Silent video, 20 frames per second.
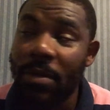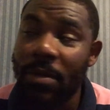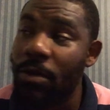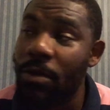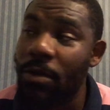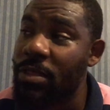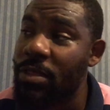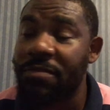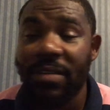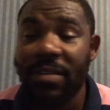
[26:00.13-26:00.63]
all
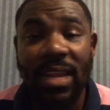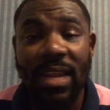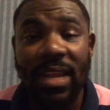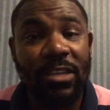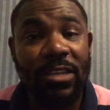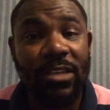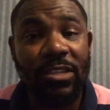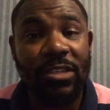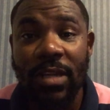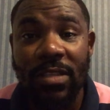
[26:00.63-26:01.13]
this
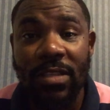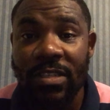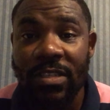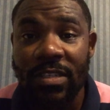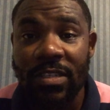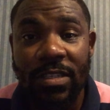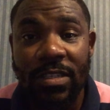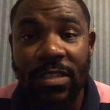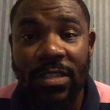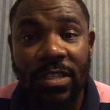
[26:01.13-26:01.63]
financial
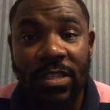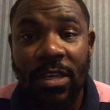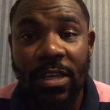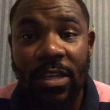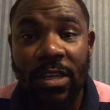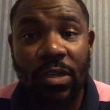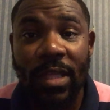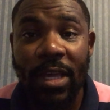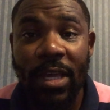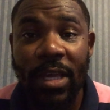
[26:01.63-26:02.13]
nonsense
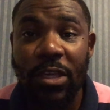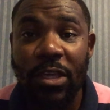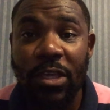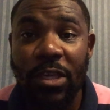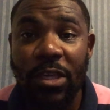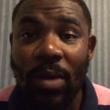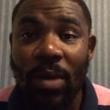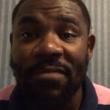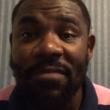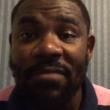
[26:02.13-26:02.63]
so that you
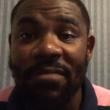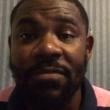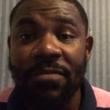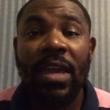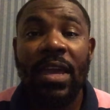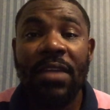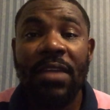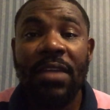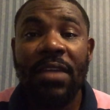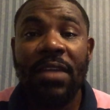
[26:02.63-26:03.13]
have
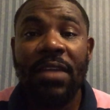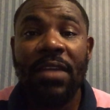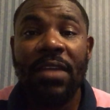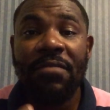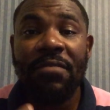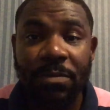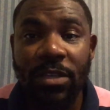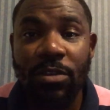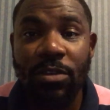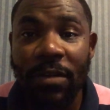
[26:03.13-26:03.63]

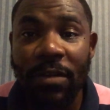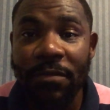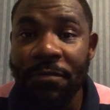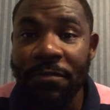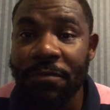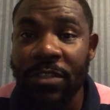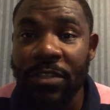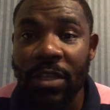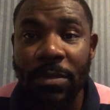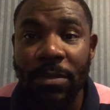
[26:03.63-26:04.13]
investment. You have
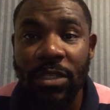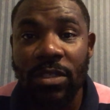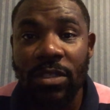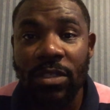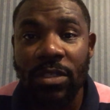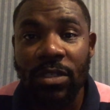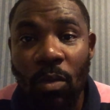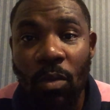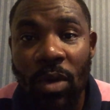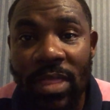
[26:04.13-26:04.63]
some
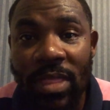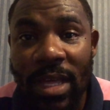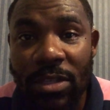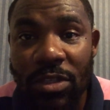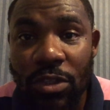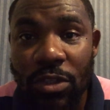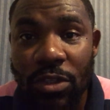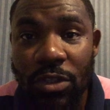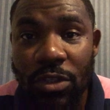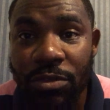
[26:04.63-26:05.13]

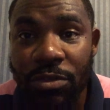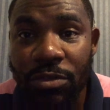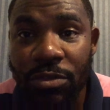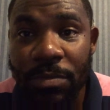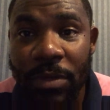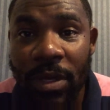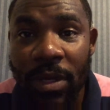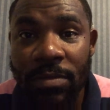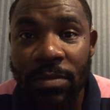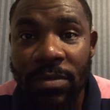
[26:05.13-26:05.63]

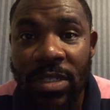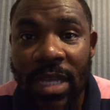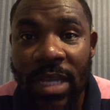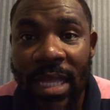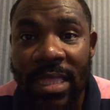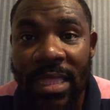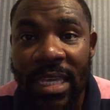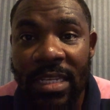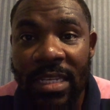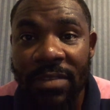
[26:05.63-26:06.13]
£1,200
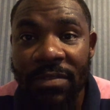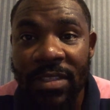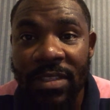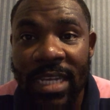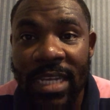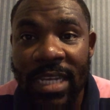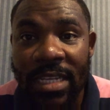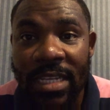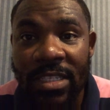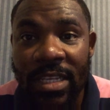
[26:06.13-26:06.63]
at the end of the
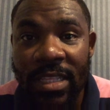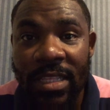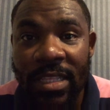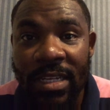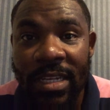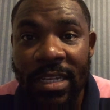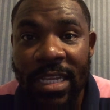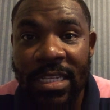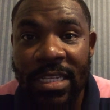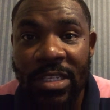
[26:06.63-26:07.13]
tax year. The
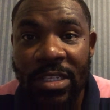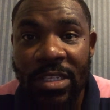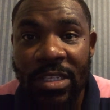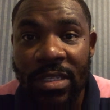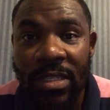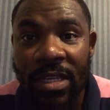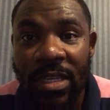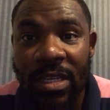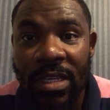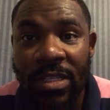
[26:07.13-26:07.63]
ladies
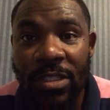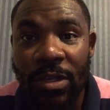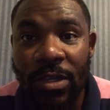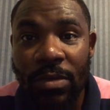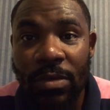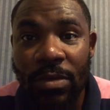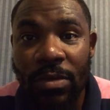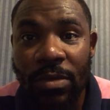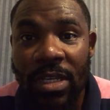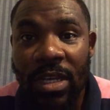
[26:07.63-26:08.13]

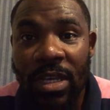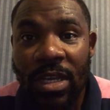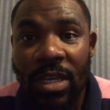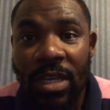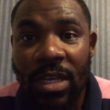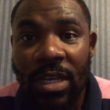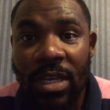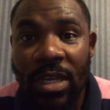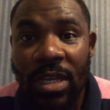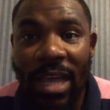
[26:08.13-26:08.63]
toast.
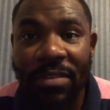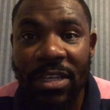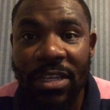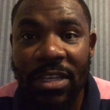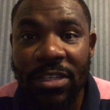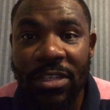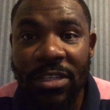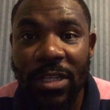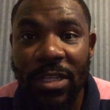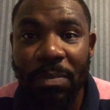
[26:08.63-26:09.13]
She'll have
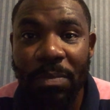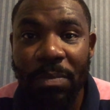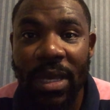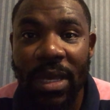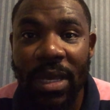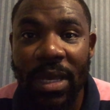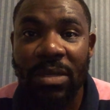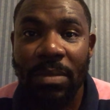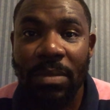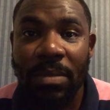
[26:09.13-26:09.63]
extra to pay
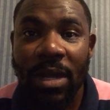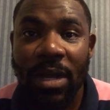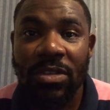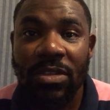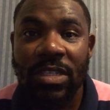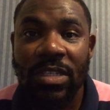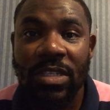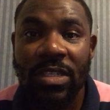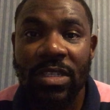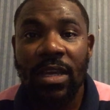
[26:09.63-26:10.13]

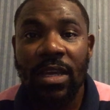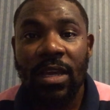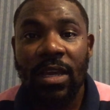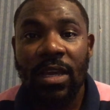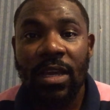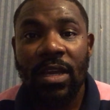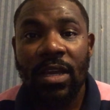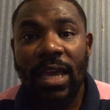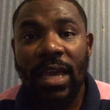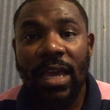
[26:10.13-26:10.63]
HMRC.
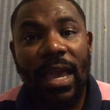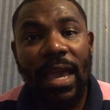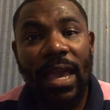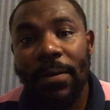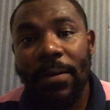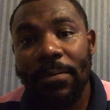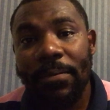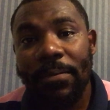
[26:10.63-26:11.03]
Yeah,